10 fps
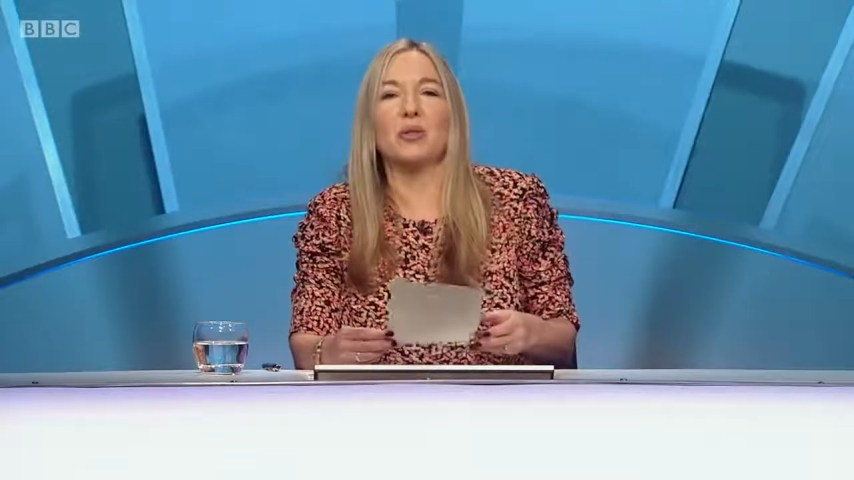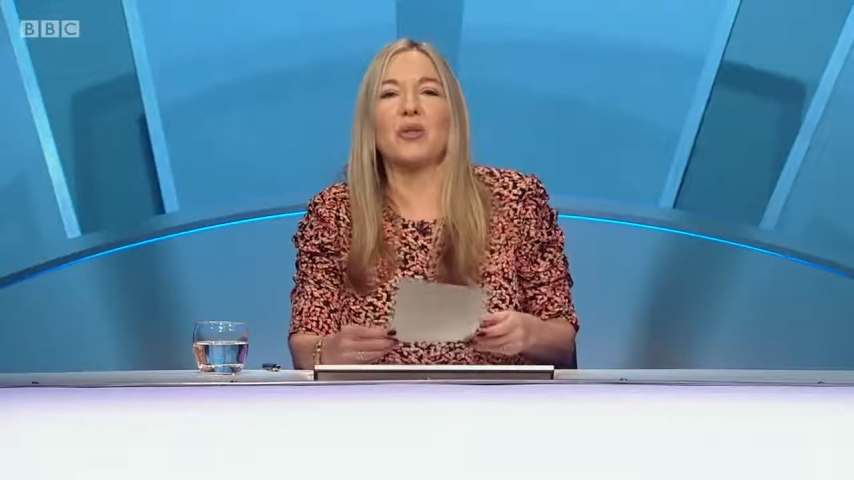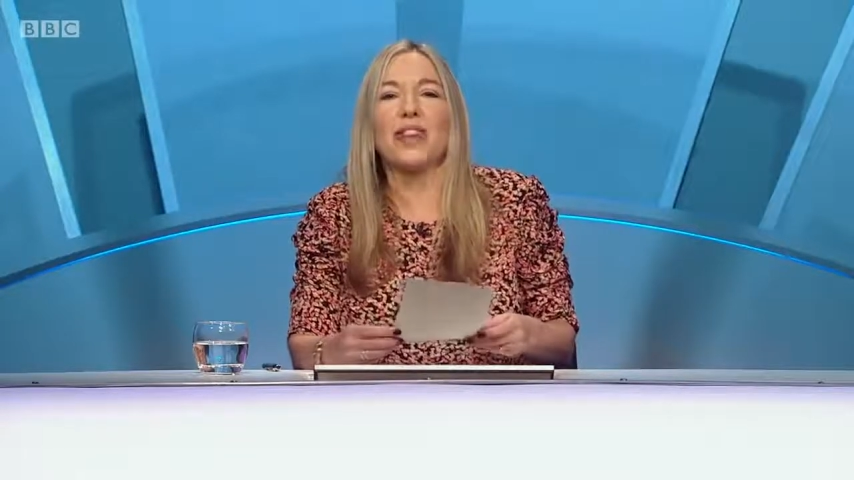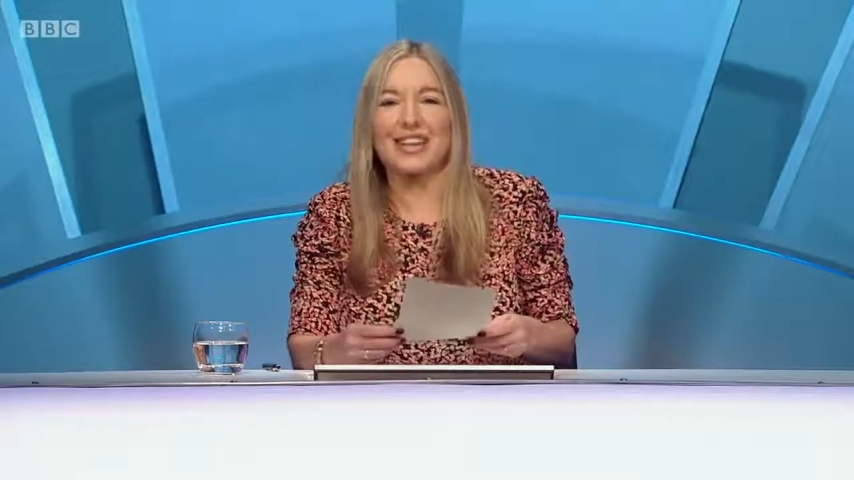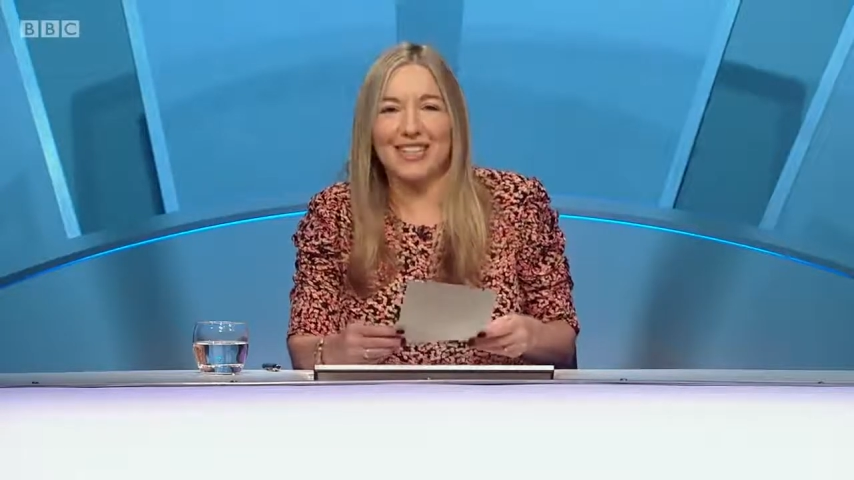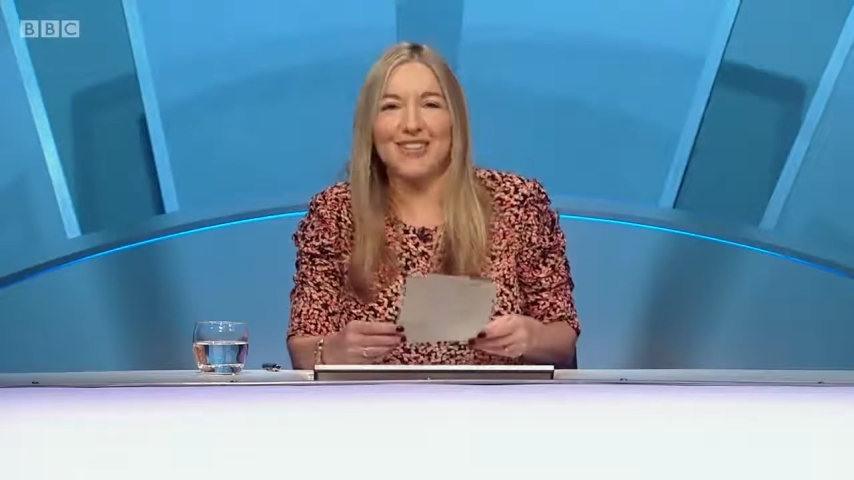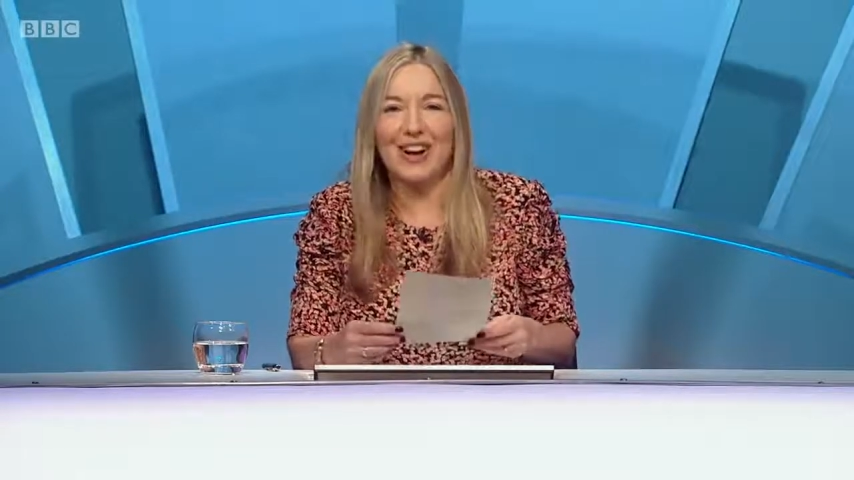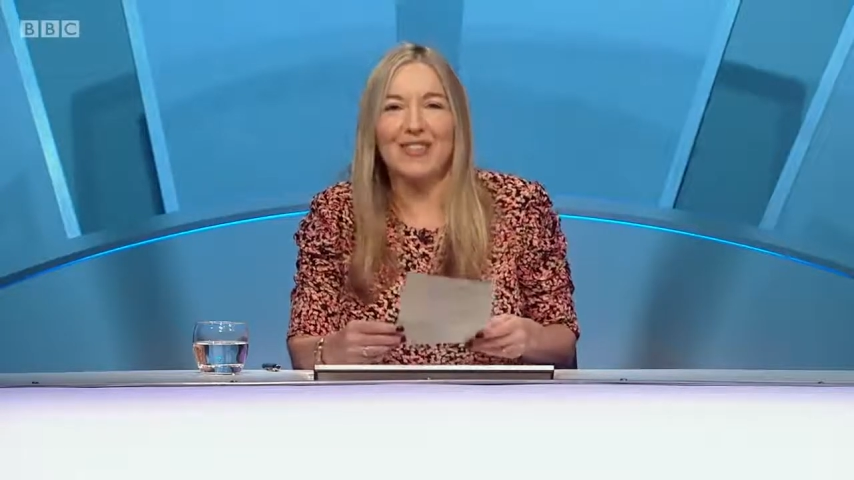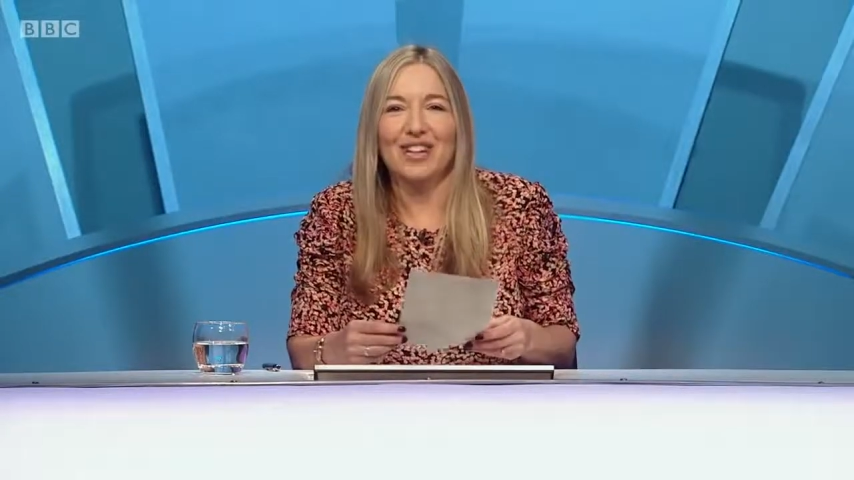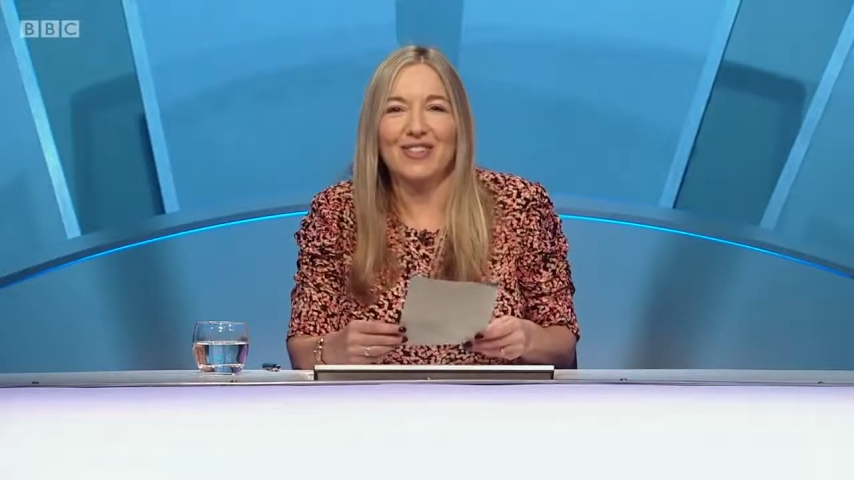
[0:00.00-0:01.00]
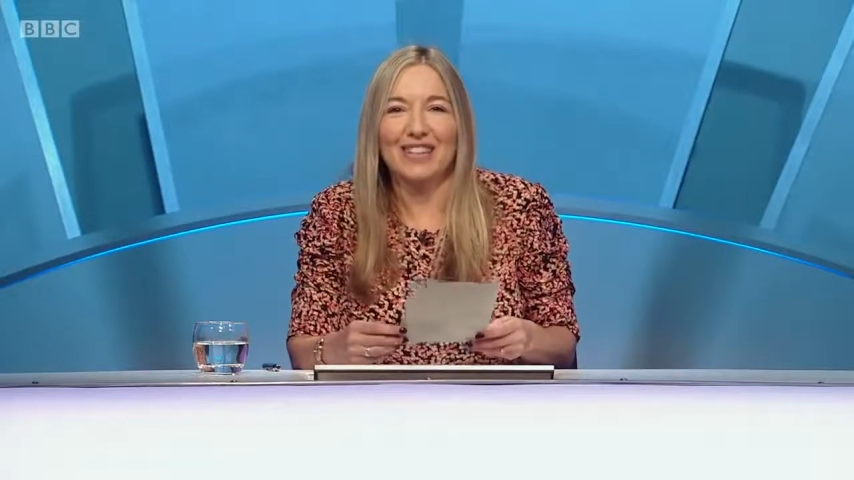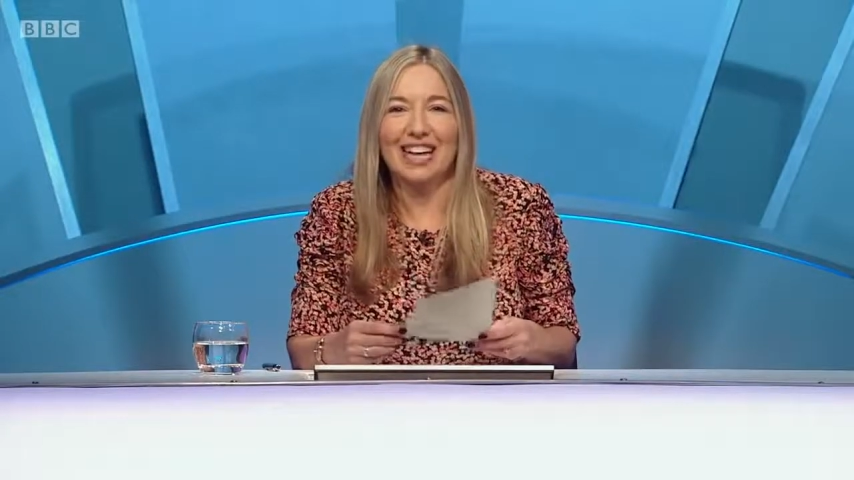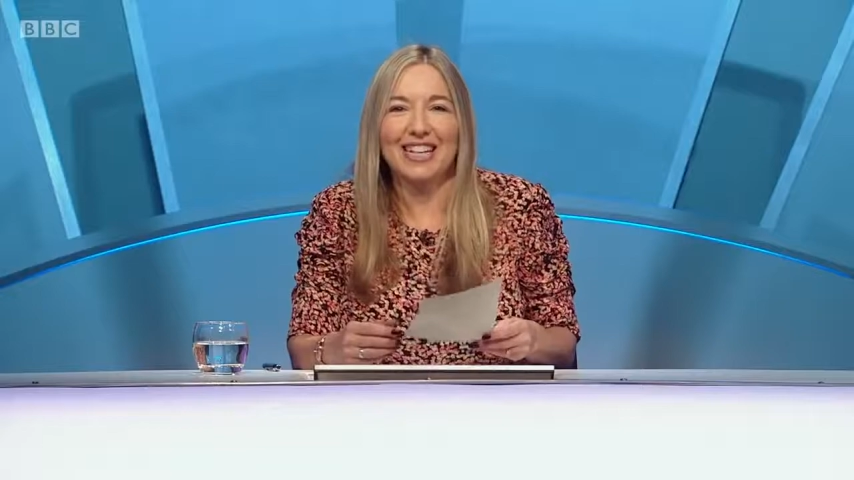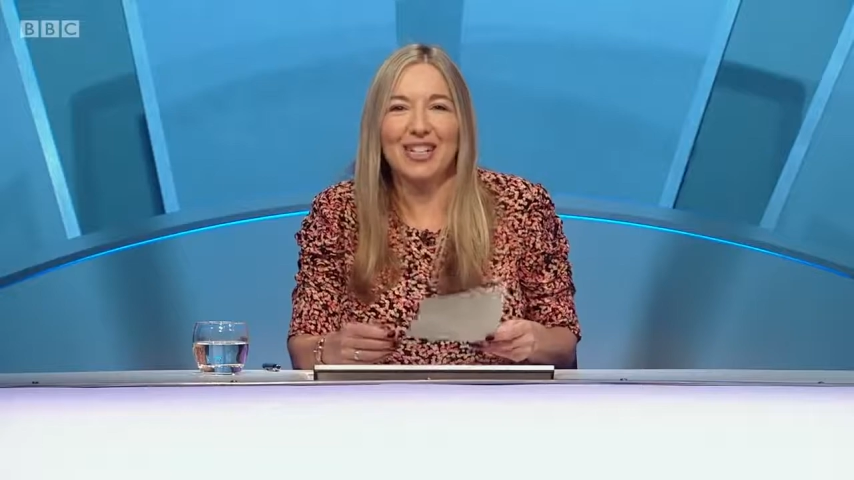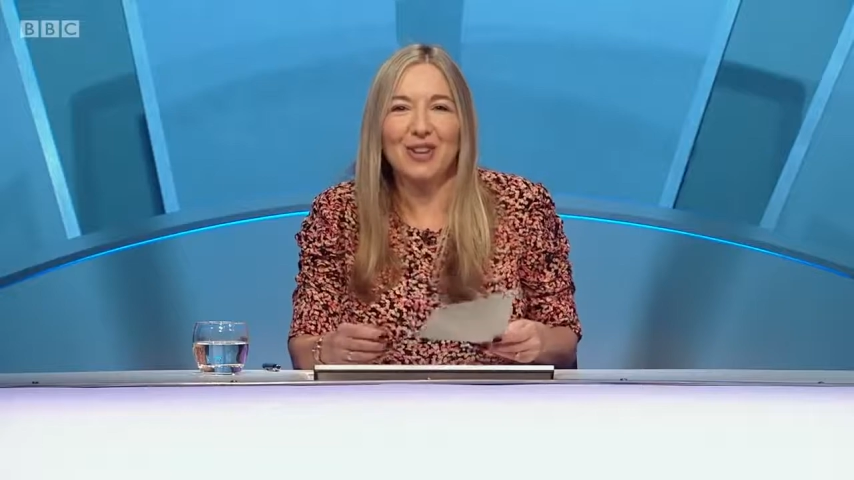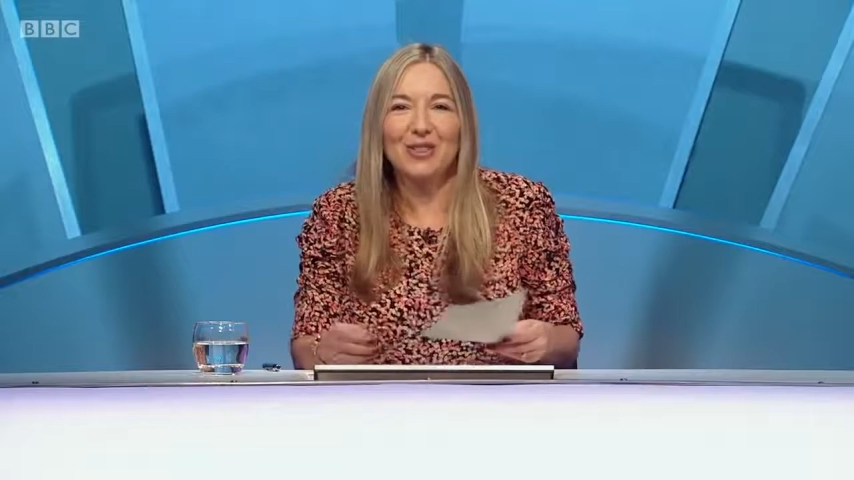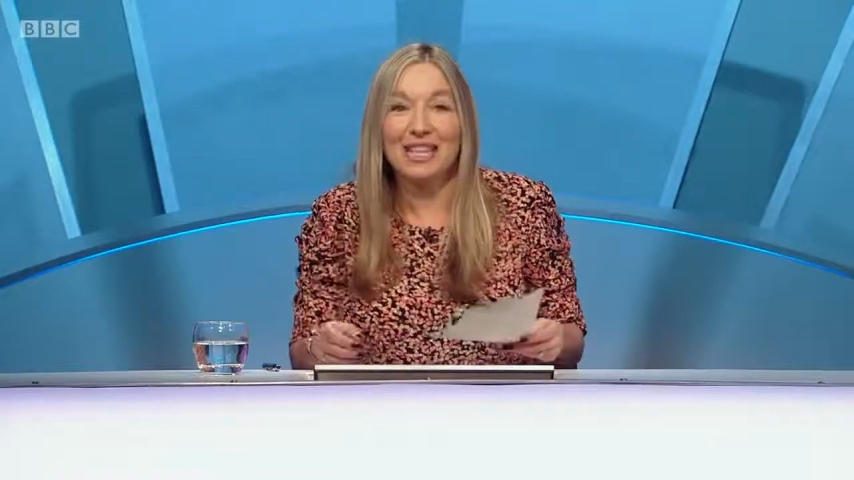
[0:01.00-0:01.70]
Well, thanks very much for that, Joe.